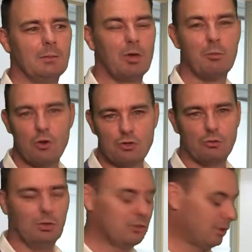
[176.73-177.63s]
commercial
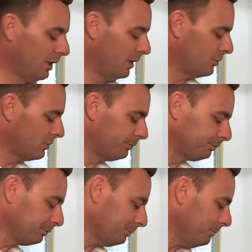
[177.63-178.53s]
real estate agents.
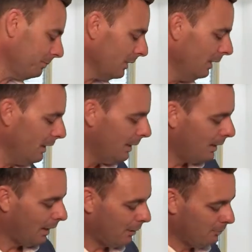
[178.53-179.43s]

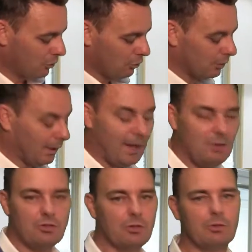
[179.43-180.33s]
Google
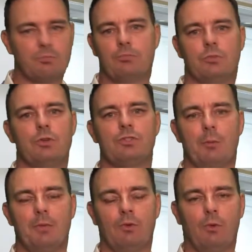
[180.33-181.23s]
Ads, you could do something